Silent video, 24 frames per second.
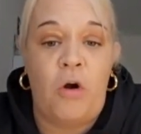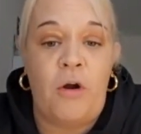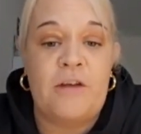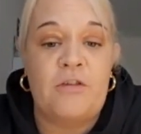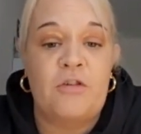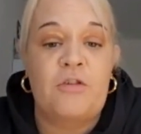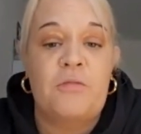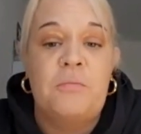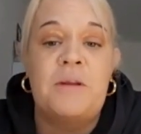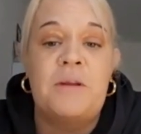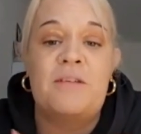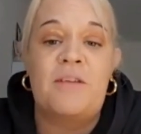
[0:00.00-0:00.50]
It
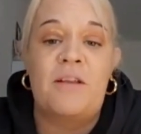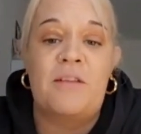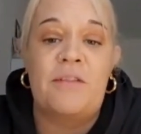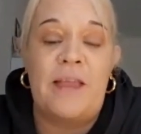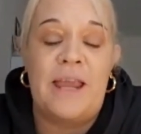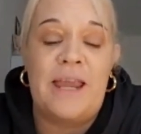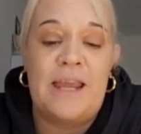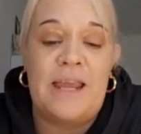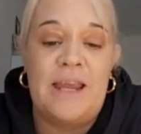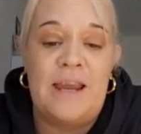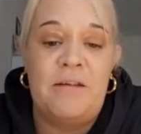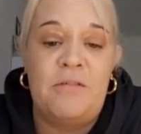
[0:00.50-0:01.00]
just means that they're
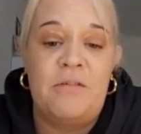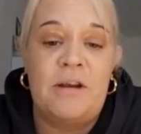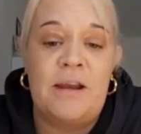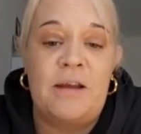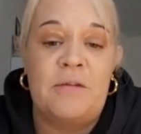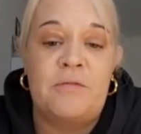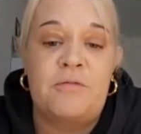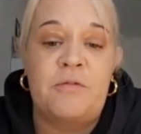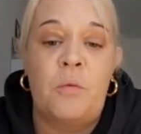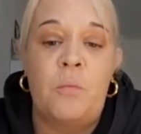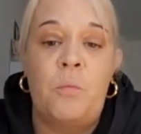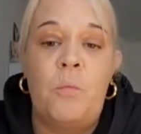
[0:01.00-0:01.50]
hearing
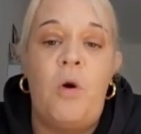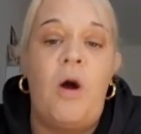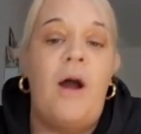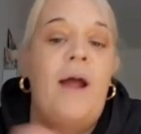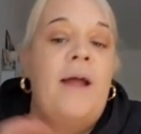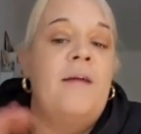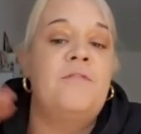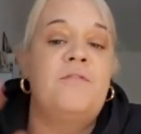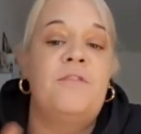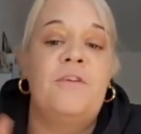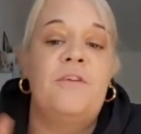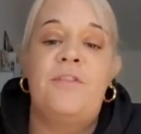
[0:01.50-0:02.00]
it from
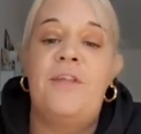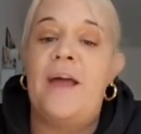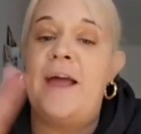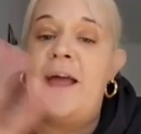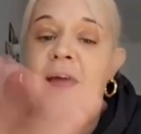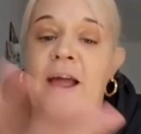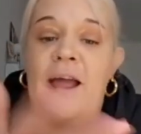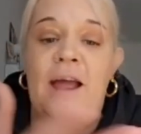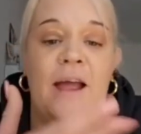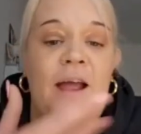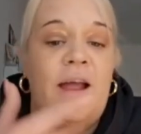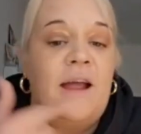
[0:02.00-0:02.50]
whatever
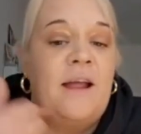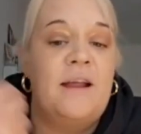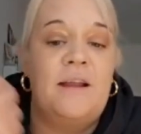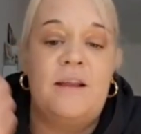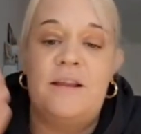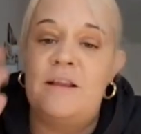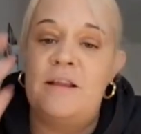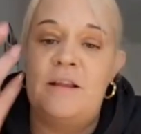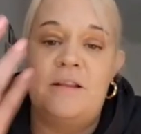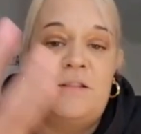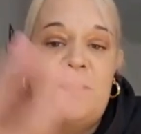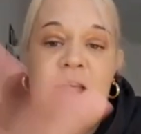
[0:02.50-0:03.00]
their
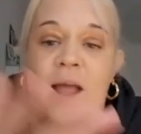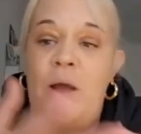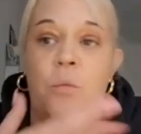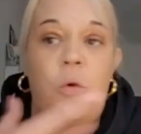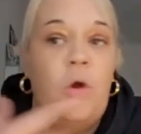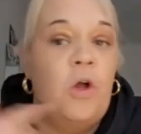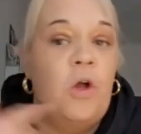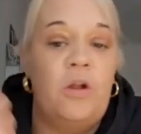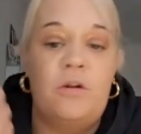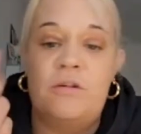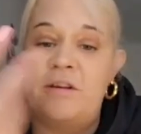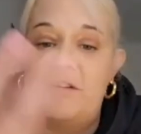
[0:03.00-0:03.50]

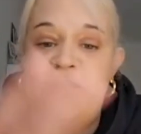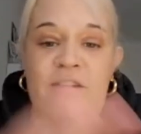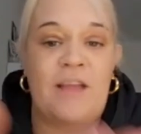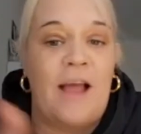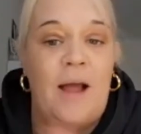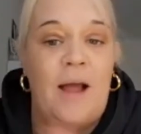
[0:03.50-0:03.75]
world is